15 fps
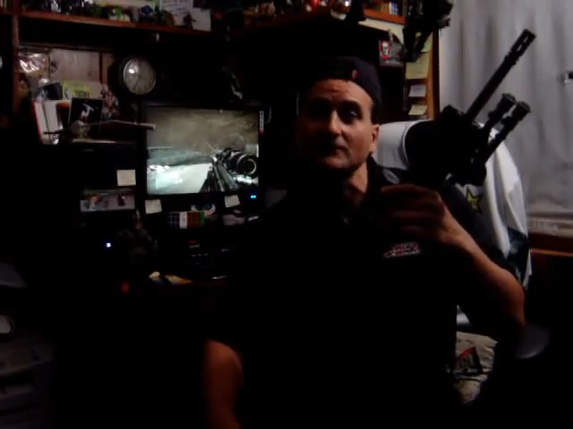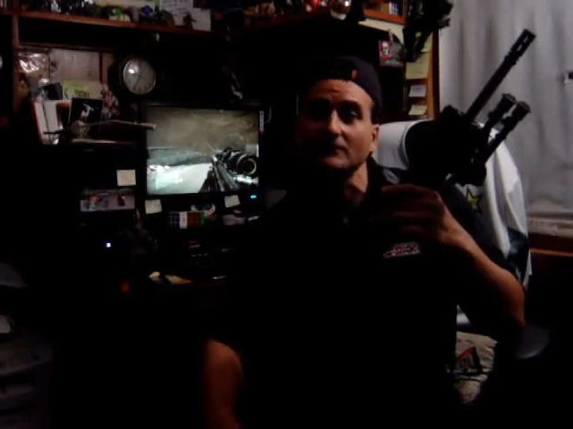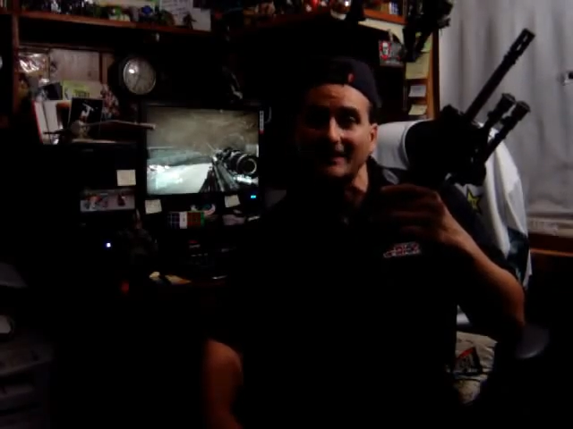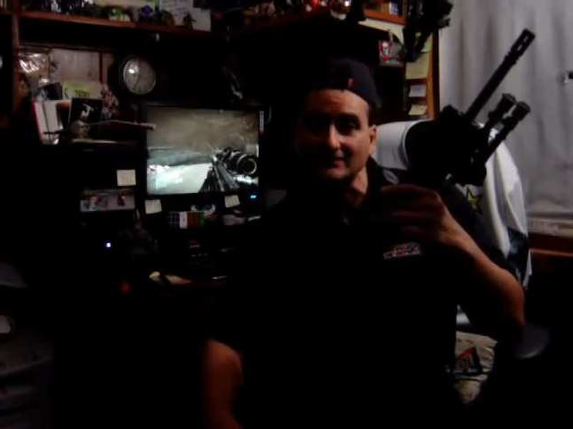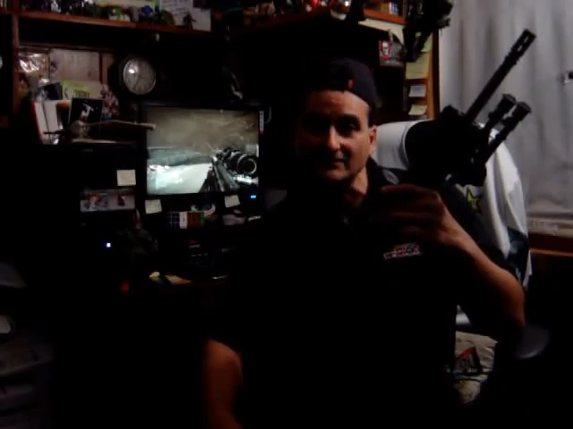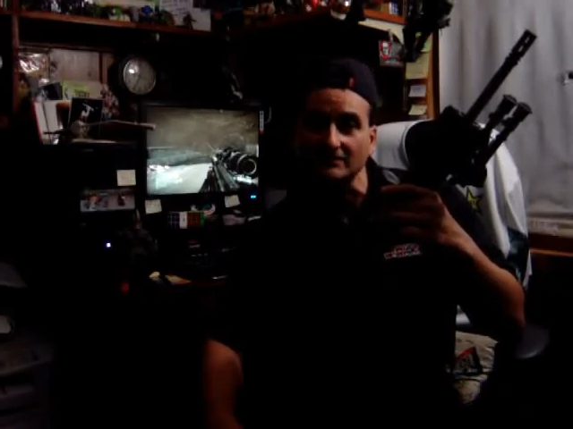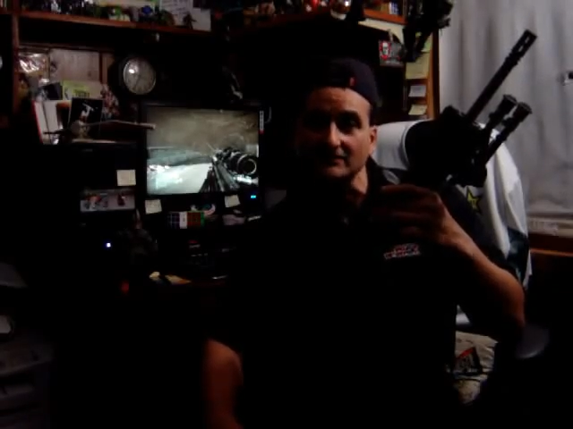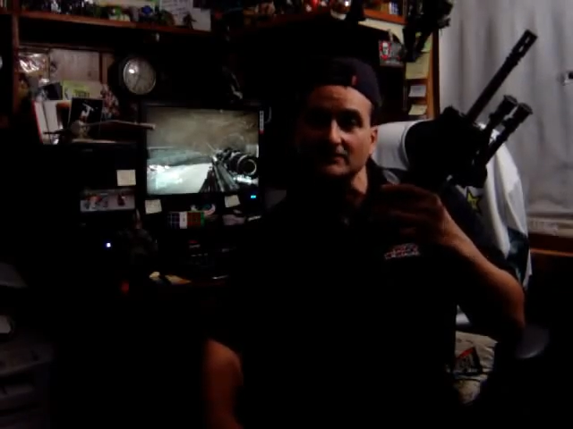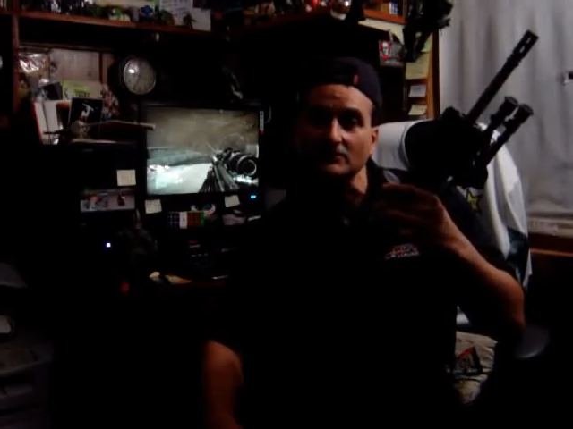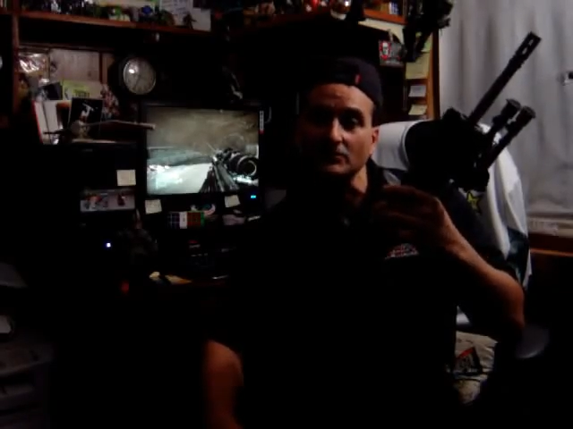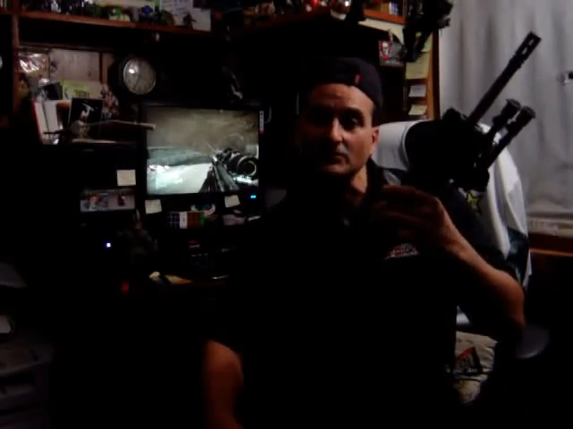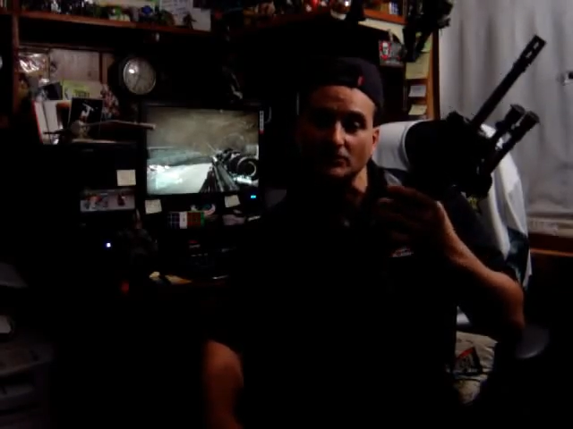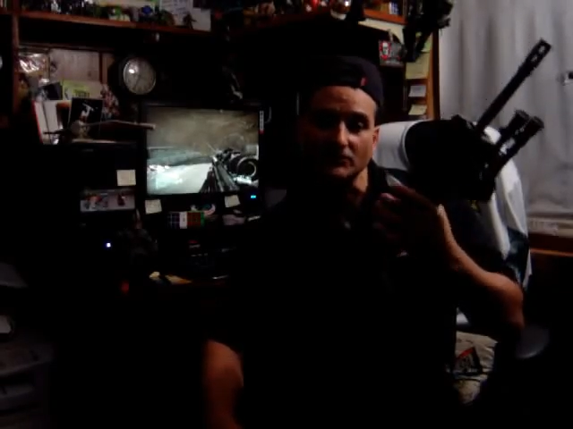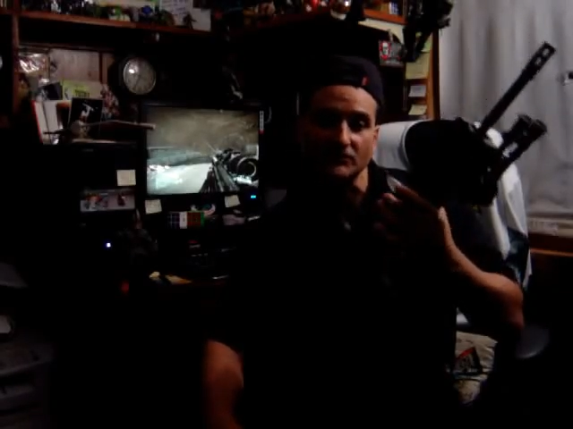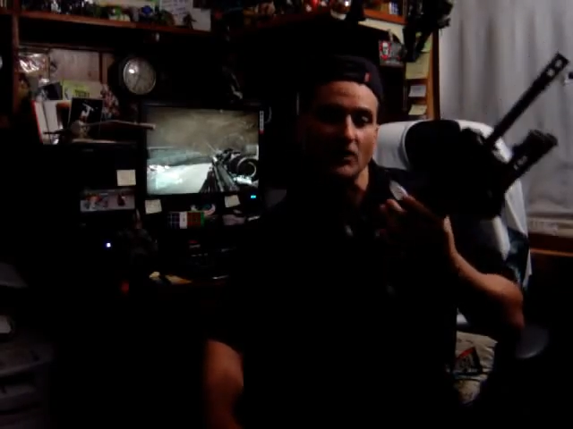then that's
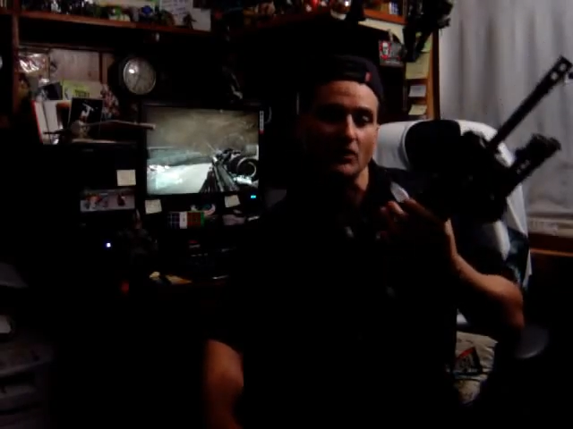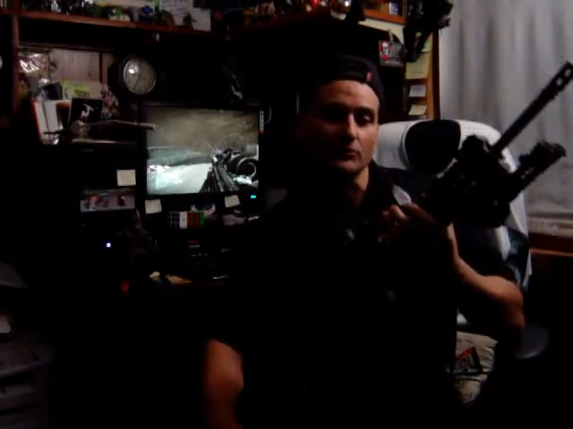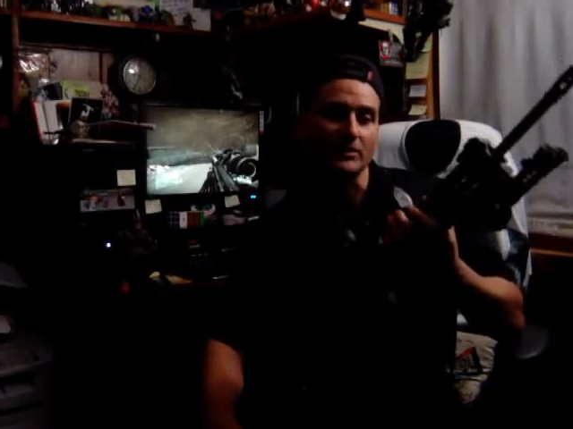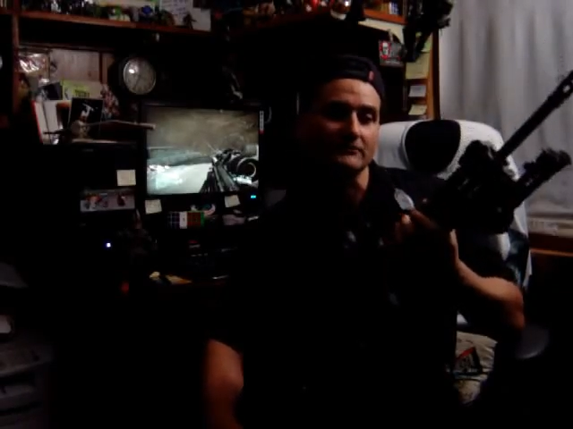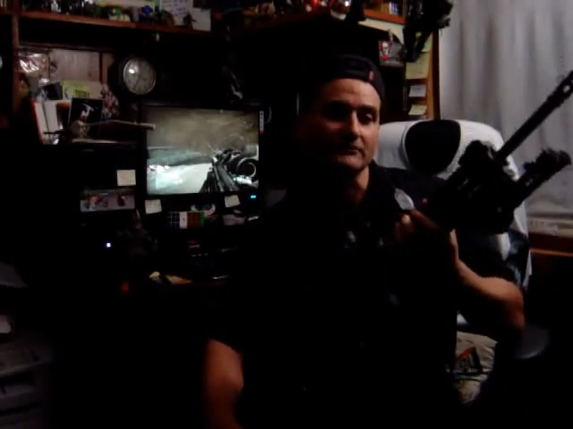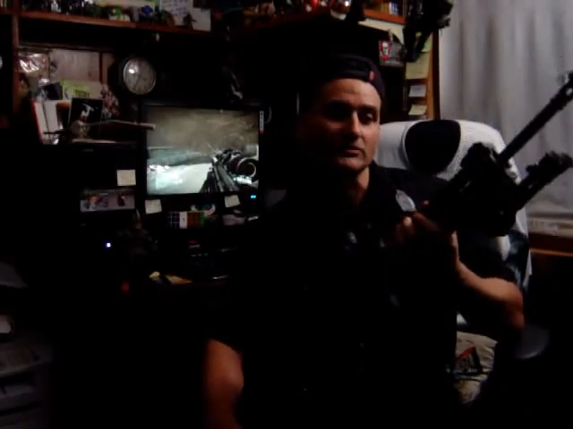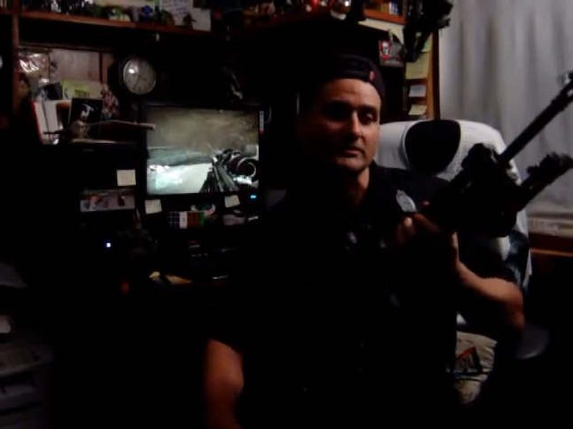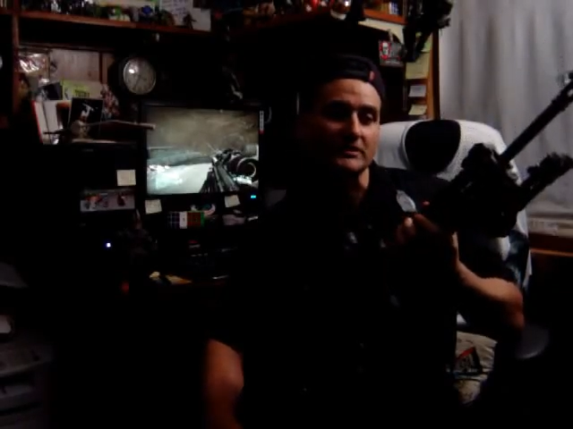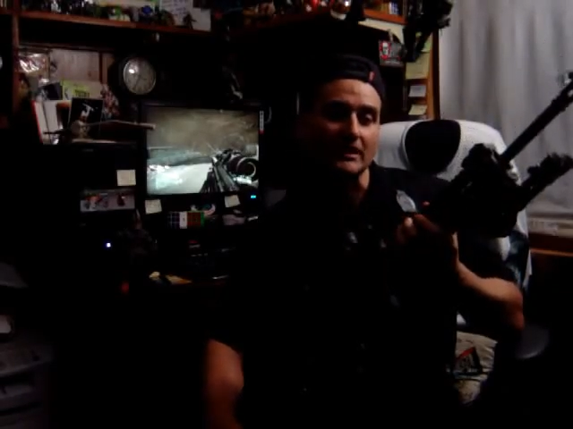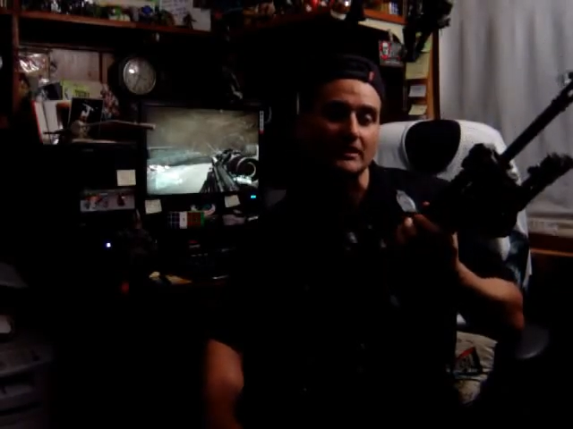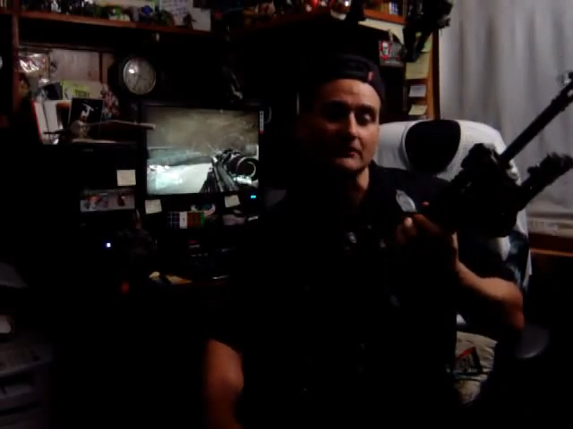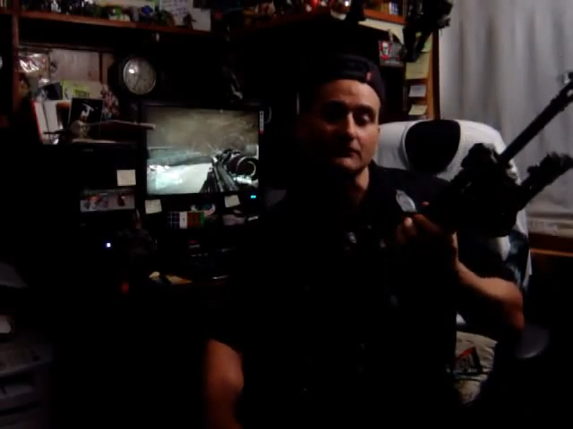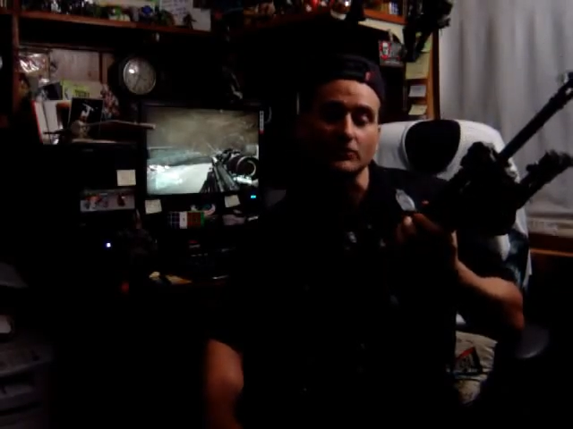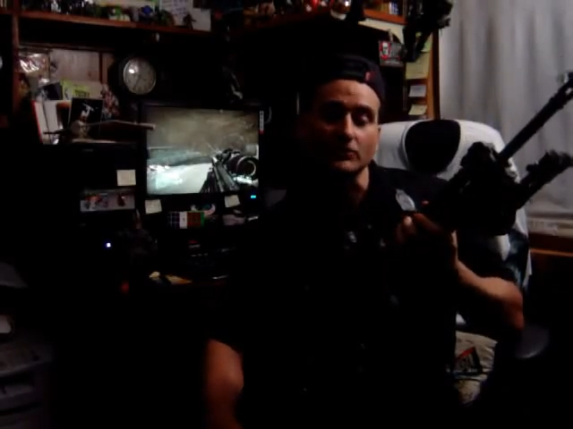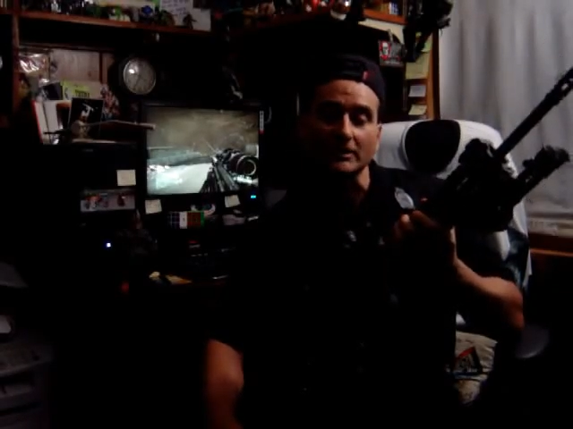considered an assault rifle in
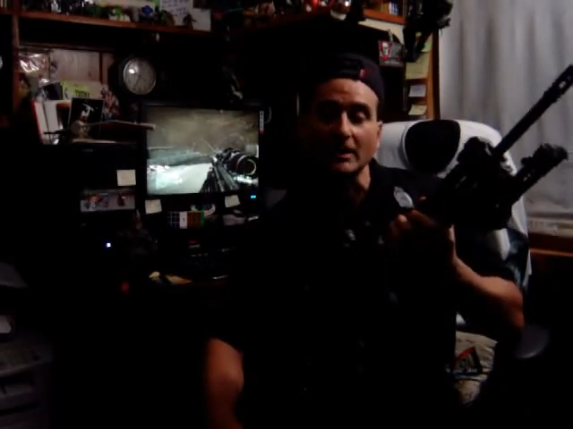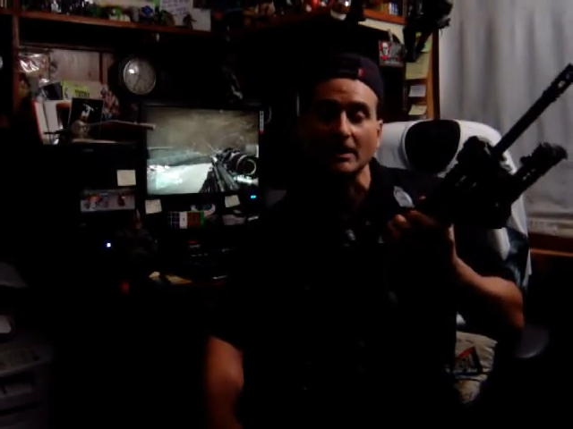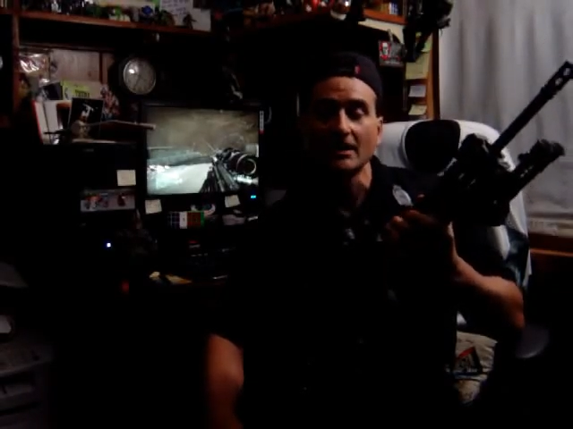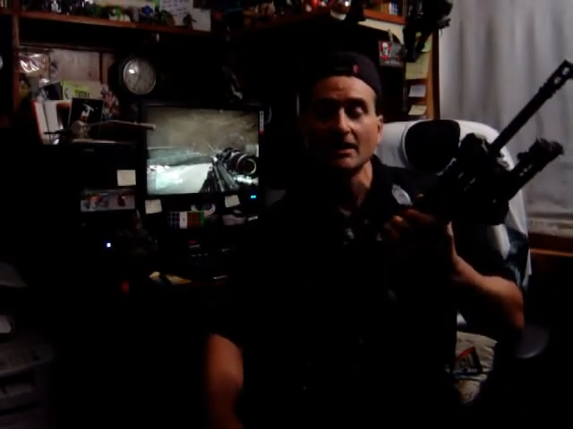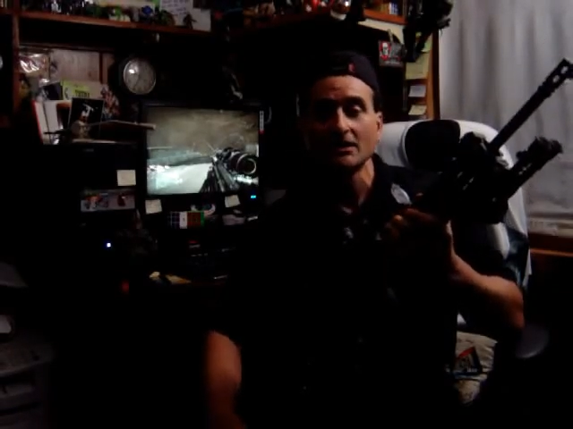California.